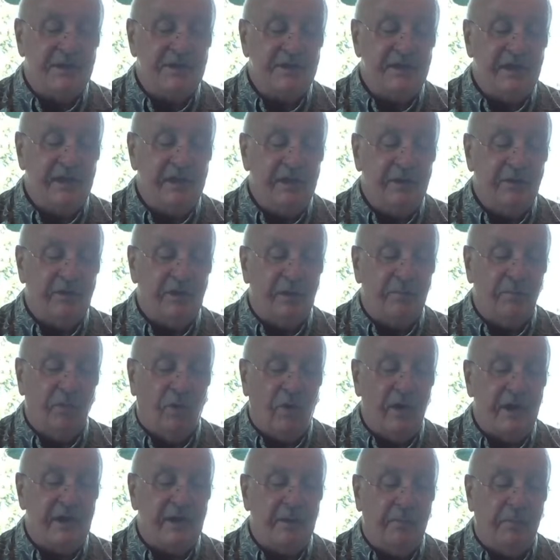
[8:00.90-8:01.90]
to see you. Good
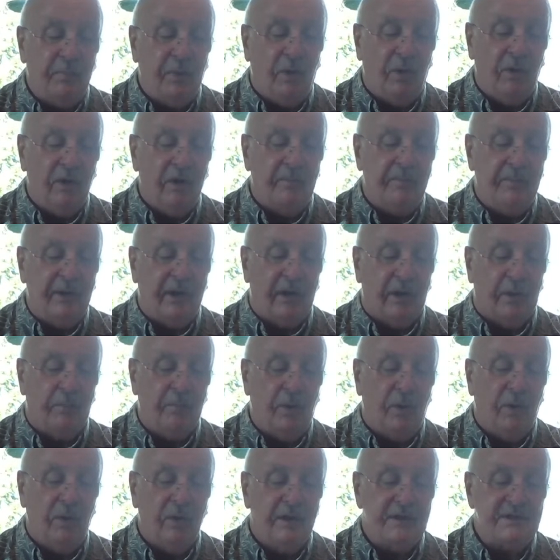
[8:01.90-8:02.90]
morning to Pola Bear,
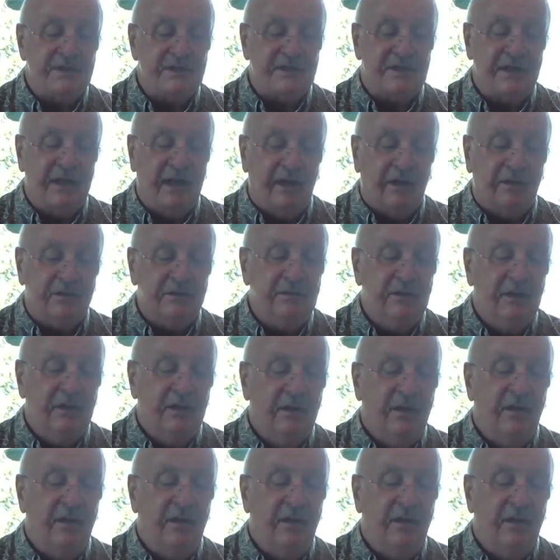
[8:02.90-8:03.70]
Pola Snell,